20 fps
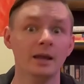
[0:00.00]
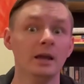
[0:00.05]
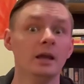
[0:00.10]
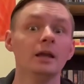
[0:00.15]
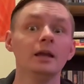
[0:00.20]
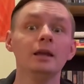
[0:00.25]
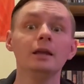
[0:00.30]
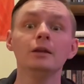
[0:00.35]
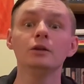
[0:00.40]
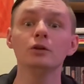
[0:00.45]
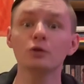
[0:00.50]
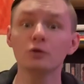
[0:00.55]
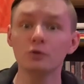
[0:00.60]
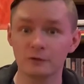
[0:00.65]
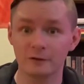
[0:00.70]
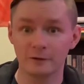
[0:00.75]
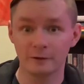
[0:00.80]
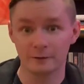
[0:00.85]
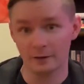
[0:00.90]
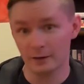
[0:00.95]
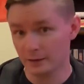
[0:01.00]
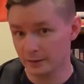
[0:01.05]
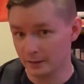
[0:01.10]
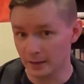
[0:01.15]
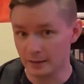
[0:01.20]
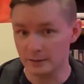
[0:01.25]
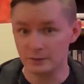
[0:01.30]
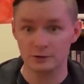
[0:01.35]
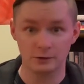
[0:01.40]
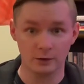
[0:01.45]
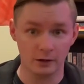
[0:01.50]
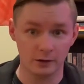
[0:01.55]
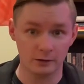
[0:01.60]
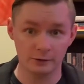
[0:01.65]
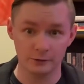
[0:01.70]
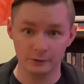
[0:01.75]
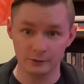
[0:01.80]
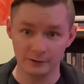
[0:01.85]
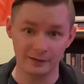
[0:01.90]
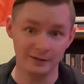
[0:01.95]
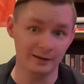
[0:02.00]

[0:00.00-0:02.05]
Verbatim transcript: he uses against Dr. D.